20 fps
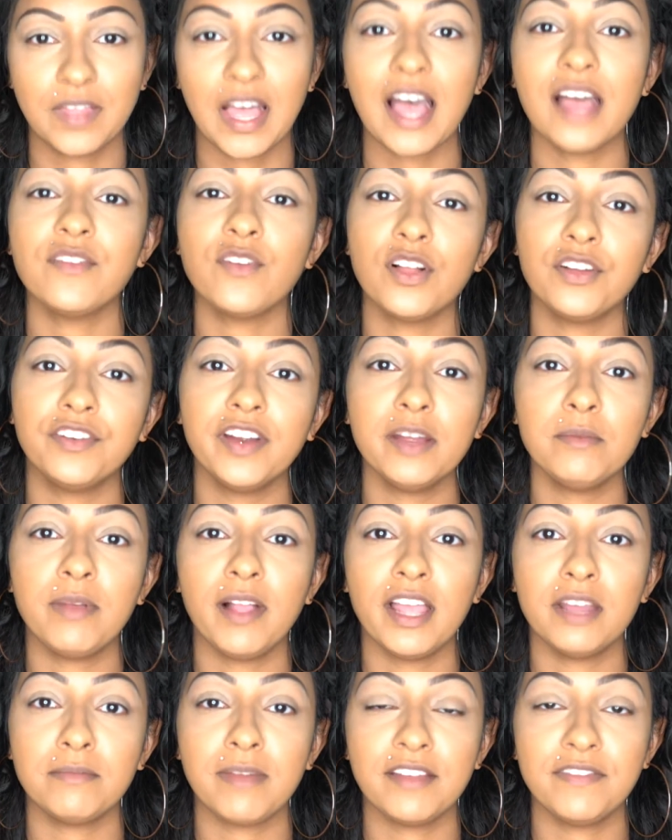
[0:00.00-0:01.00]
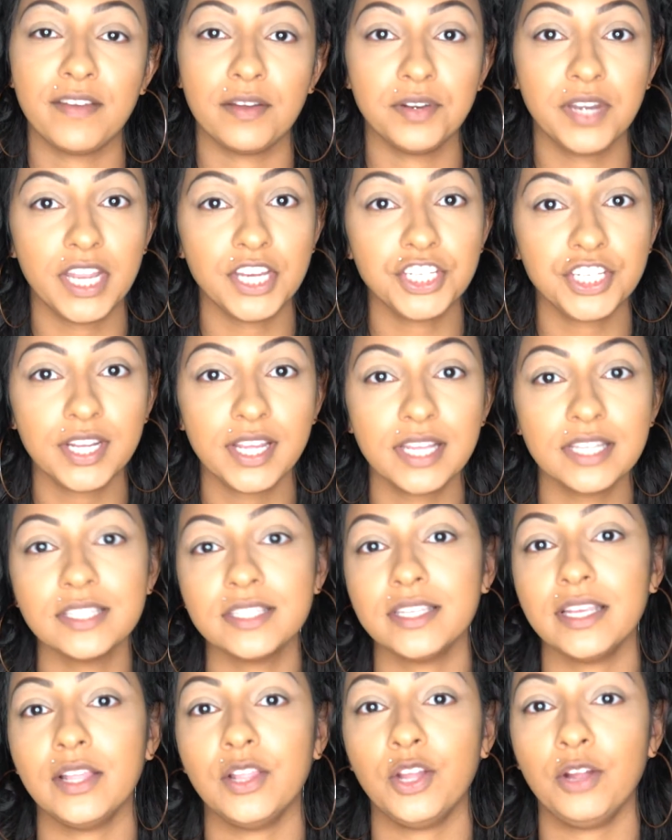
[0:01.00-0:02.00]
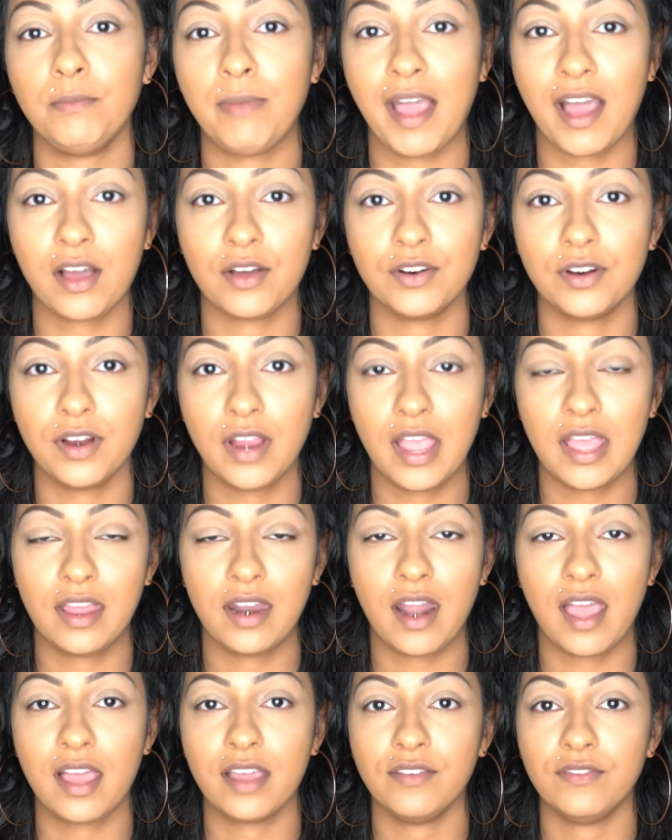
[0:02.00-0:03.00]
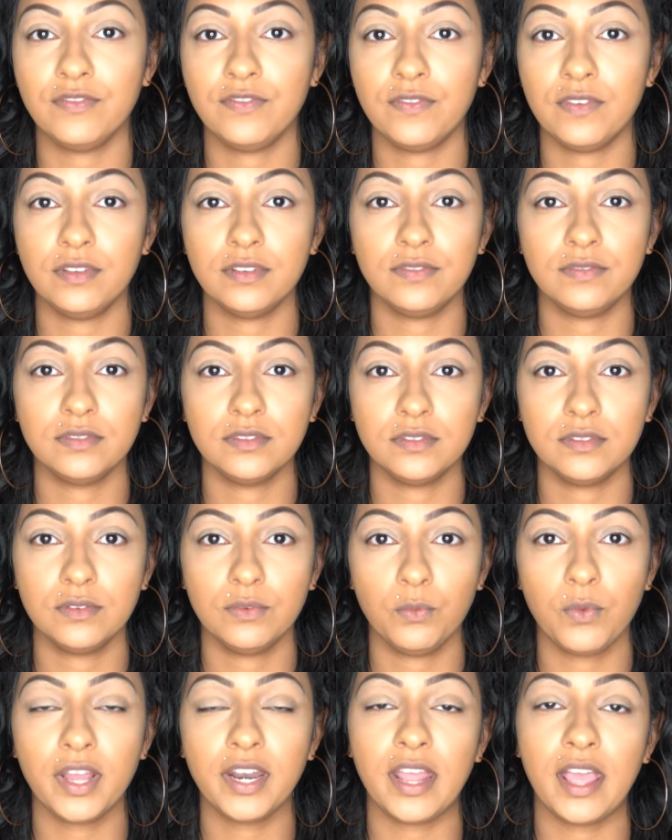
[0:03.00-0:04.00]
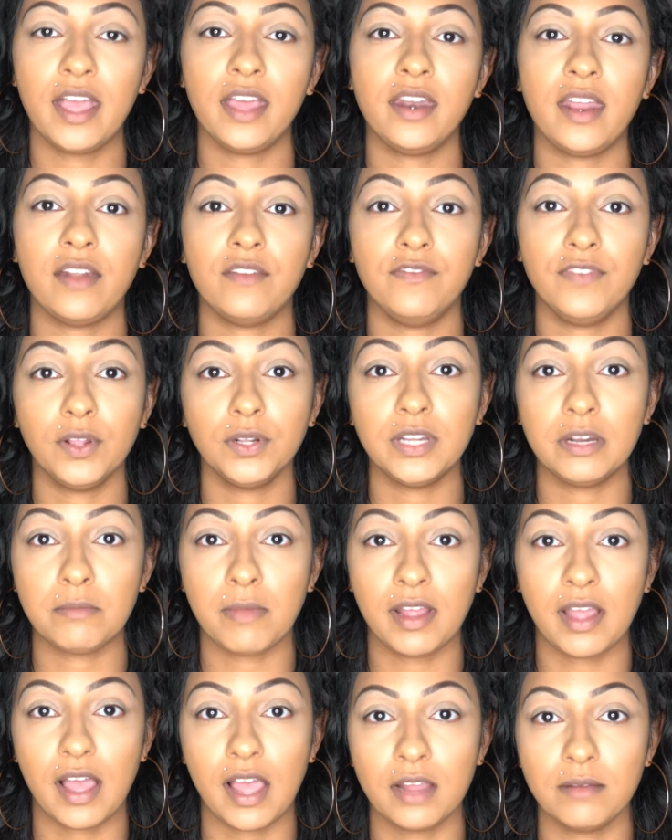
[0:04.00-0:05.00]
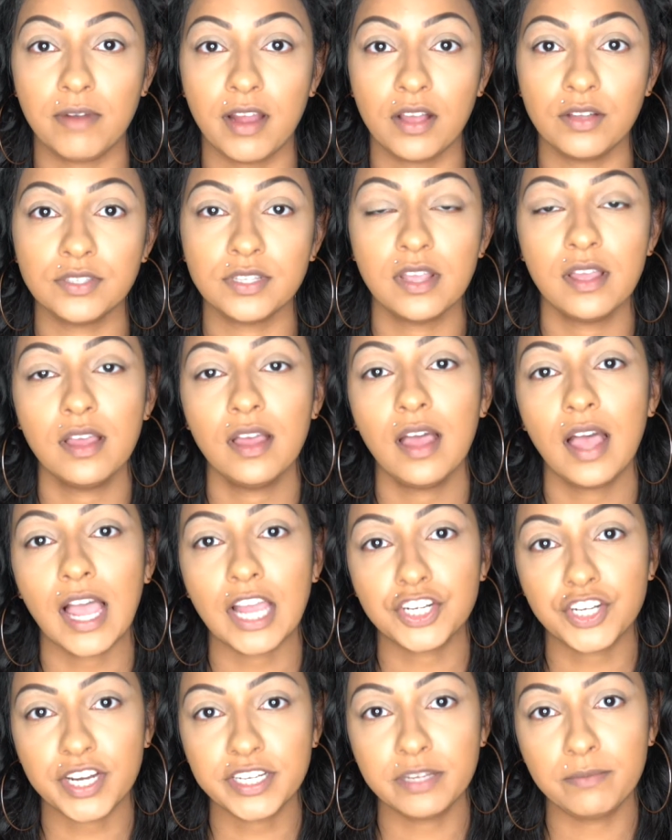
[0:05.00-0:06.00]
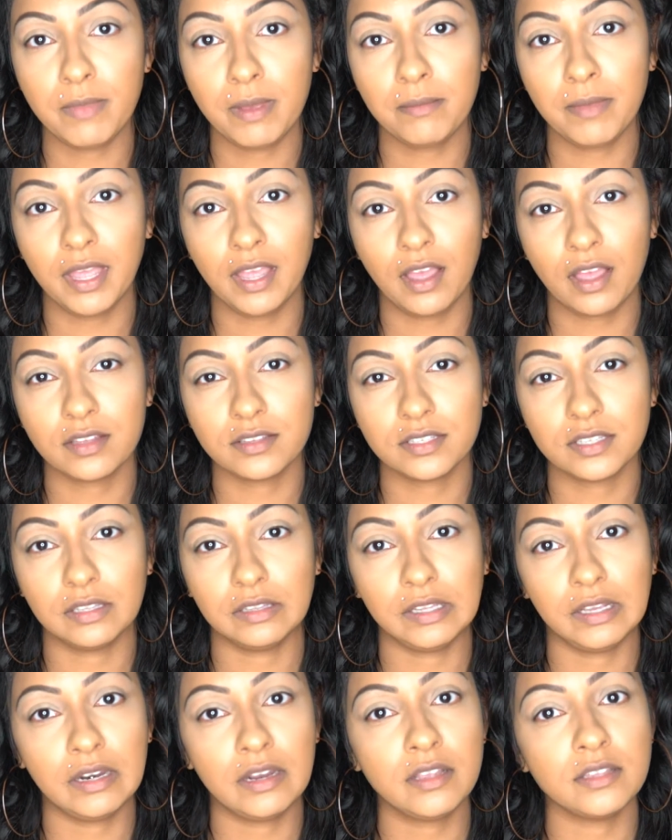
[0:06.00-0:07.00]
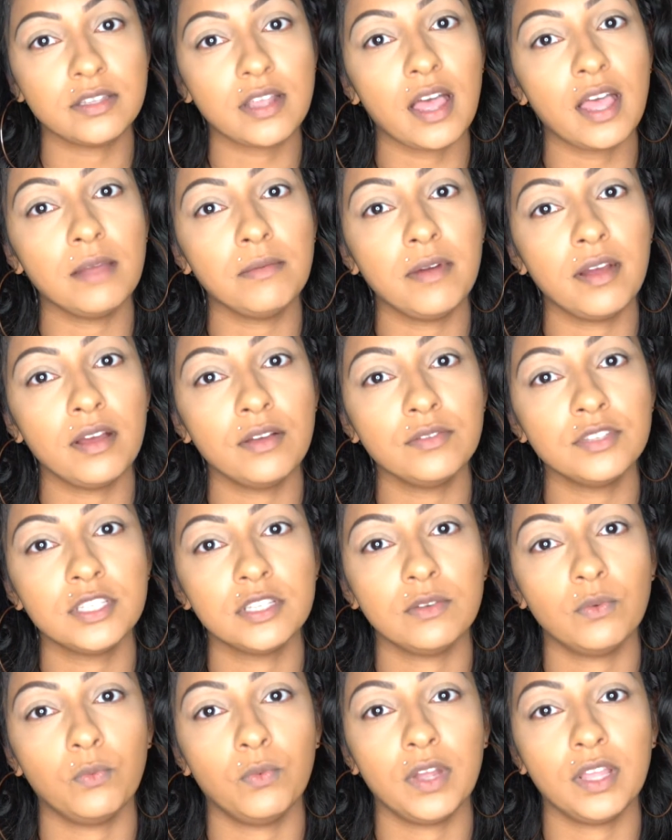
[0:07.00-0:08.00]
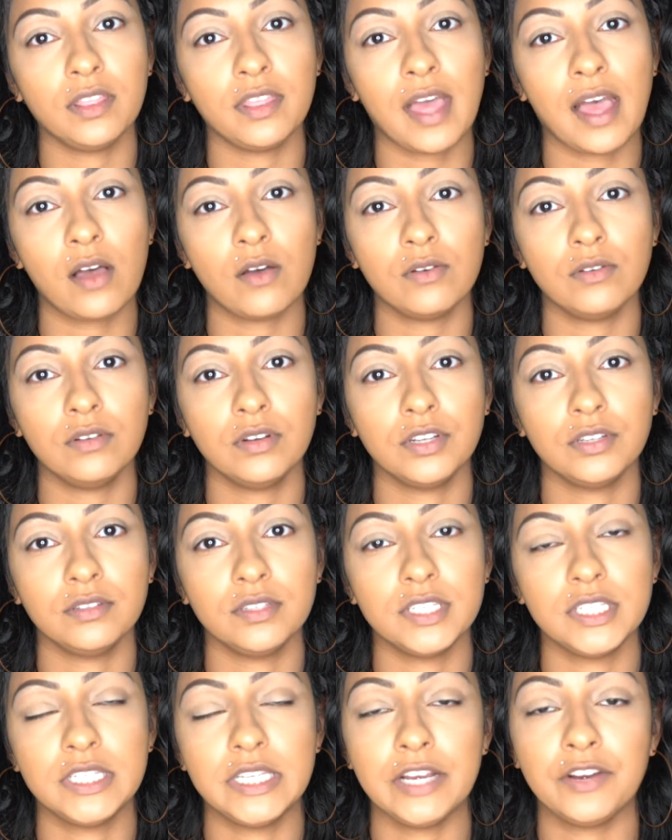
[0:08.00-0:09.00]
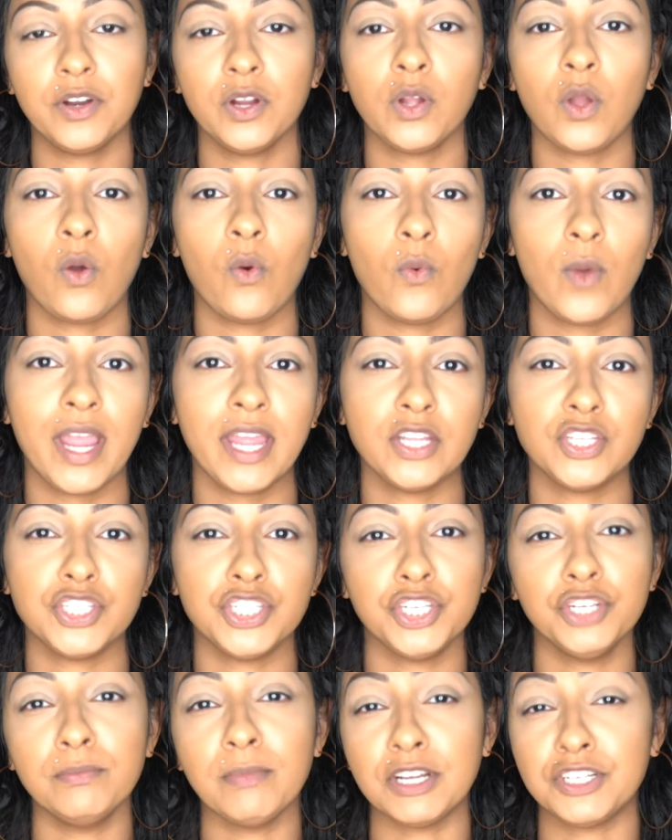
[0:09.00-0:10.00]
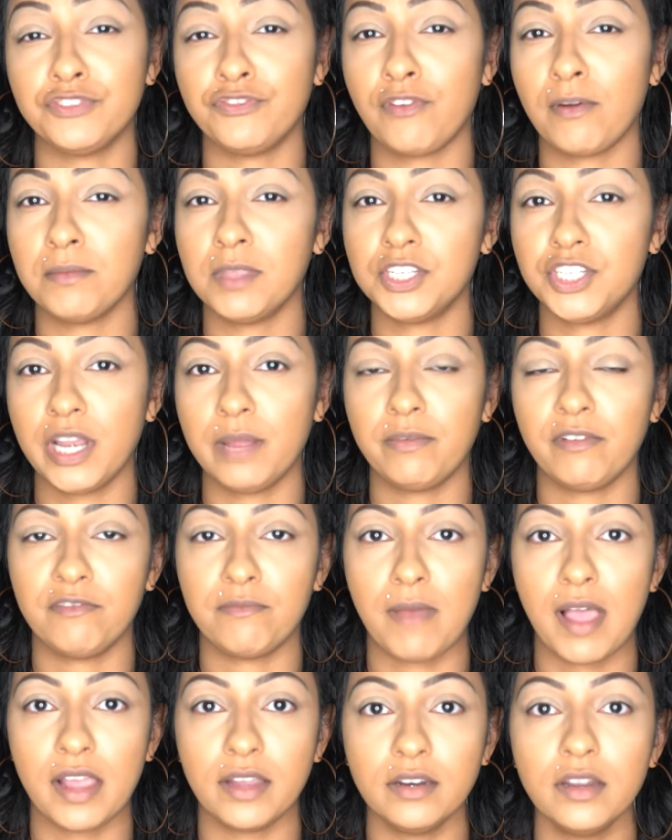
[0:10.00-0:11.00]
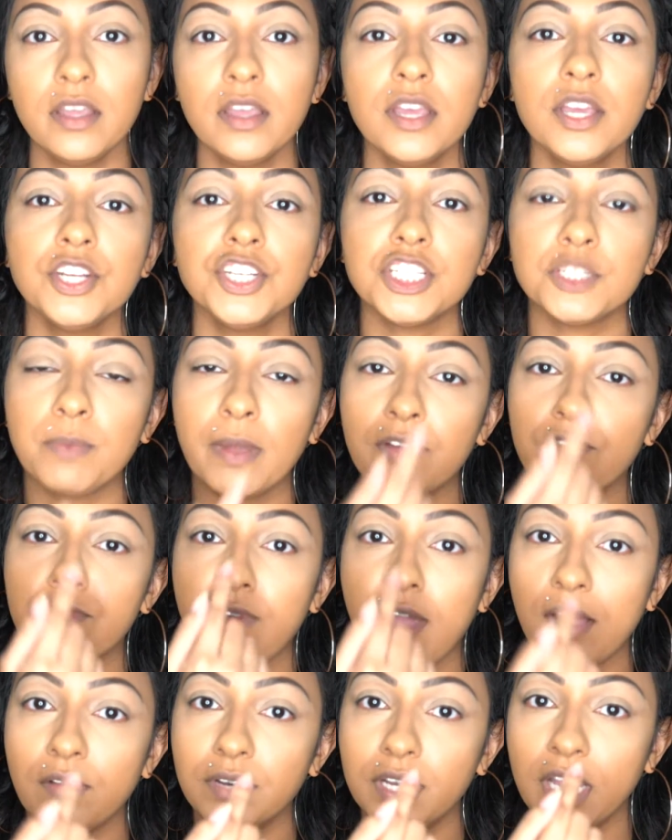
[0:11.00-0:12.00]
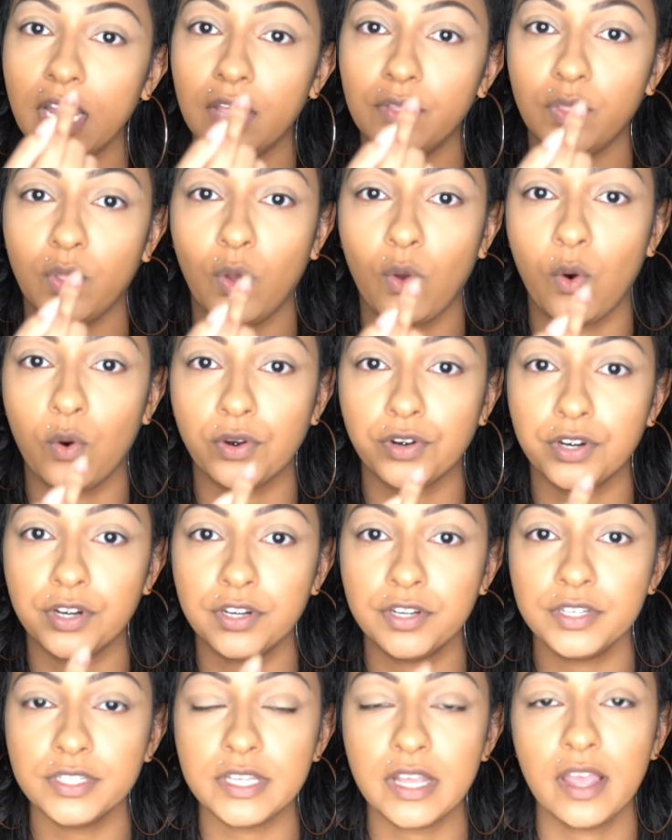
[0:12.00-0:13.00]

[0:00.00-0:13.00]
I've already applied my foundation, concealer, powder, and I went ahead and filled in my eyebrows. I tried to mimic Selena's eyebrows without steering away too much from the shape of mine, just by rounding in the corners.